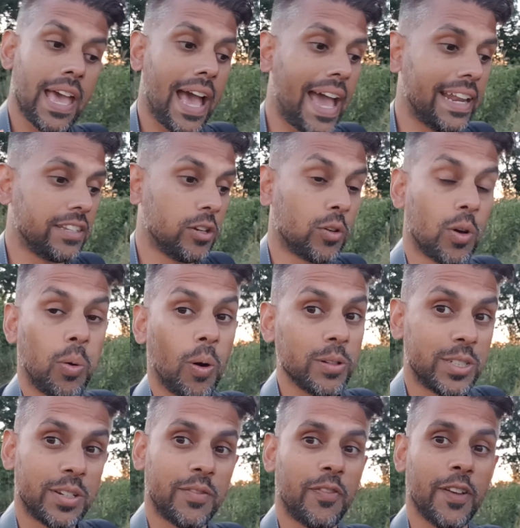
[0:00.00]
and your
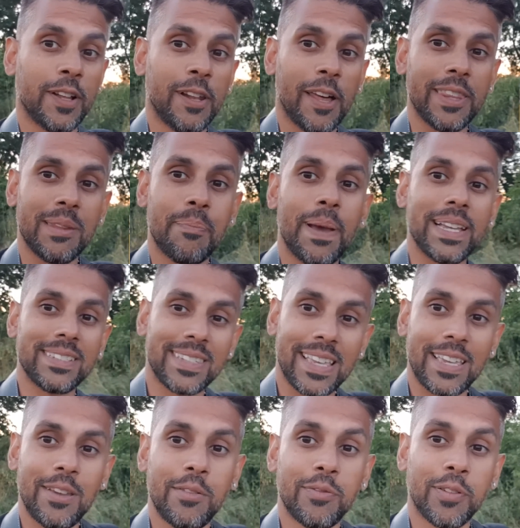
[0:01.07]
quad should feel like the best
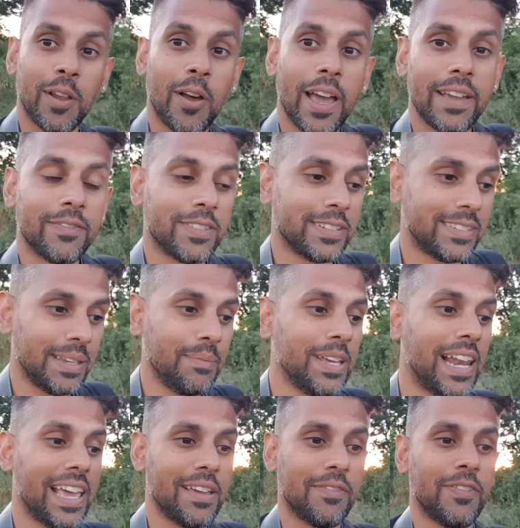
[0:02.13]
thing you fly. If the
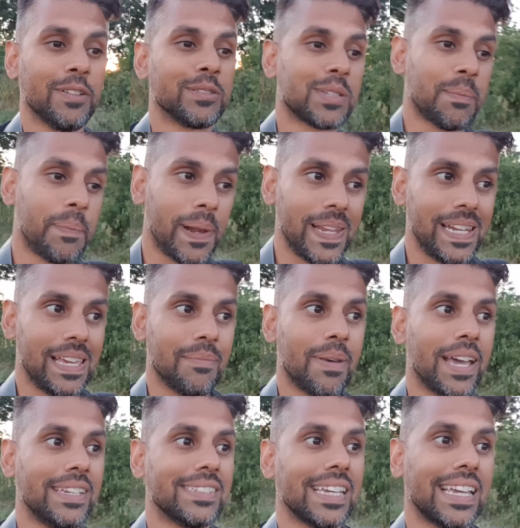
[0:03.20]
simulator feels completely
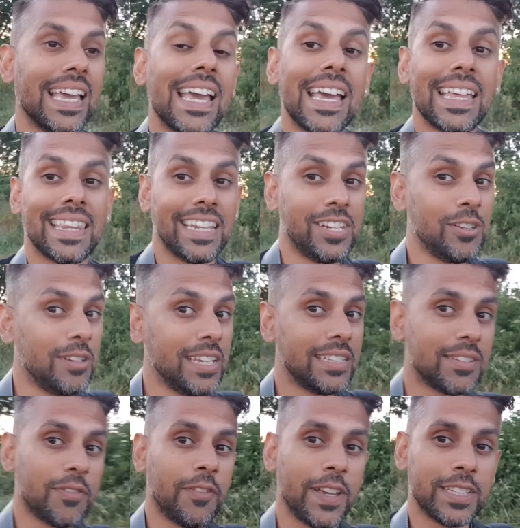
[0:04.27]
amazing, then you need
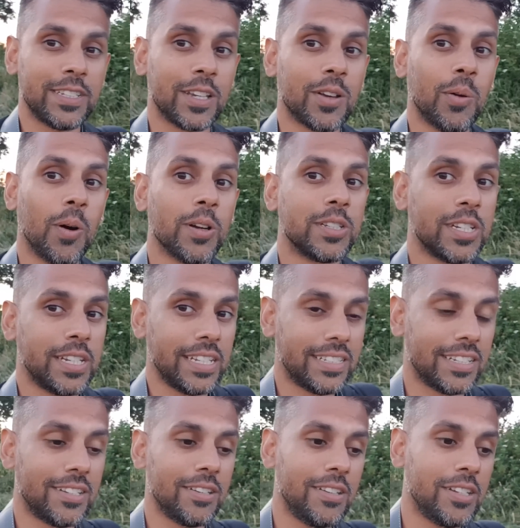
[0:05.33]
to fix your quad. You need
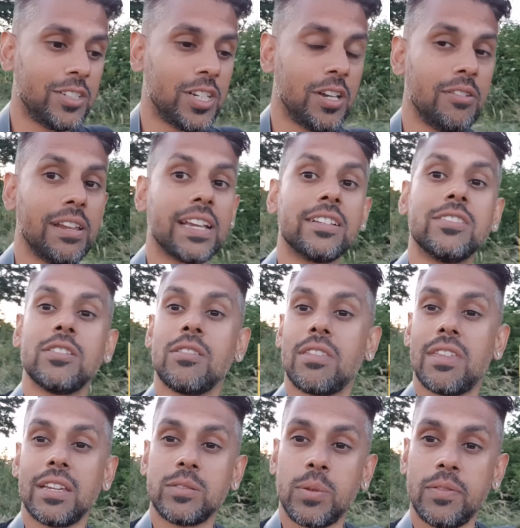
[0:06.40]
to do your tuning and do the
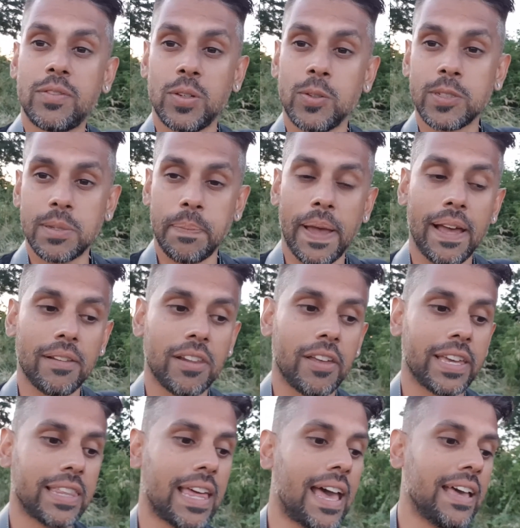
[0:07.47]
things we've talked about,
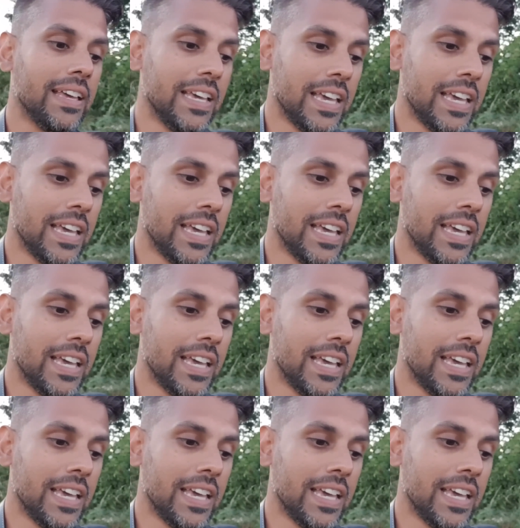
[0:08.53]
like that